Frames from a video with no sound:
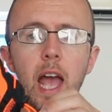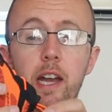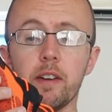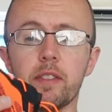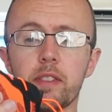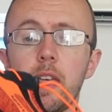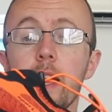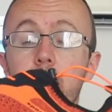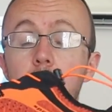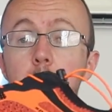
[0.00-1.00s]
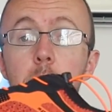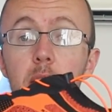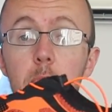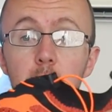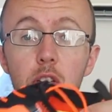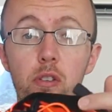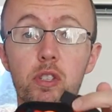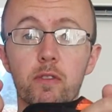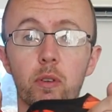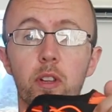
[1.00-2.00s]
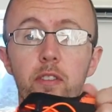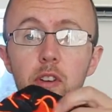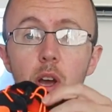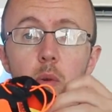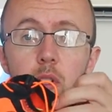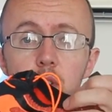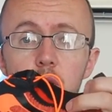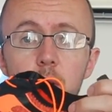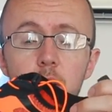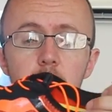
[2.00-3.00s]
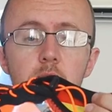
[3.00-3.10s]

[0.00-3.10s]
and that can be a bit useful if you know what you're doing.